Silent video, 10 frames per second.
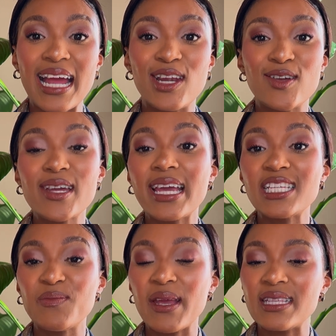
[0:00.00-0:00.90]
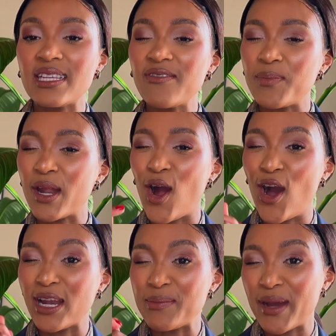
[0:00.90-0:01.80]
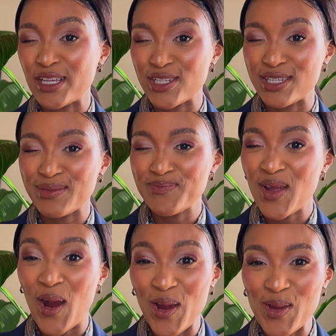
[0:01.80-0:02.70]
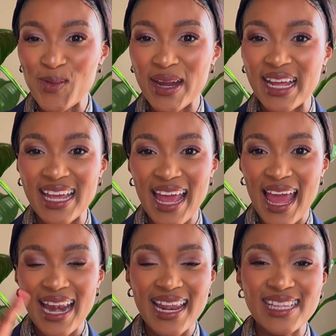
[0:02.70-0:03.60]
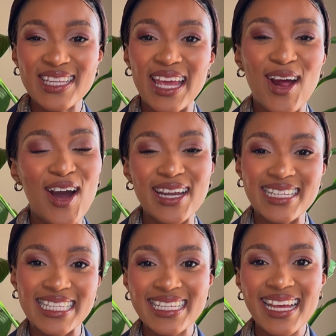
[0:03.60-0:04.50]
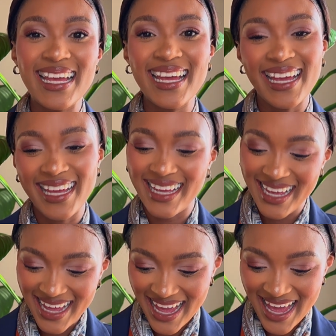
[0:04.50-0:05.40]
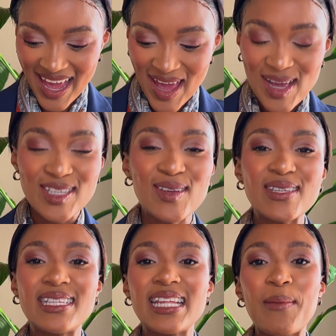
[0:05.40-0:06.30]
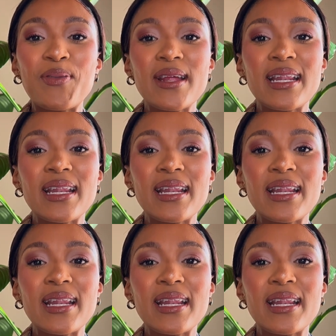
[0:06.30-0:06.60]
look expensive but on a budget. Are you ready? Let's get on it. So step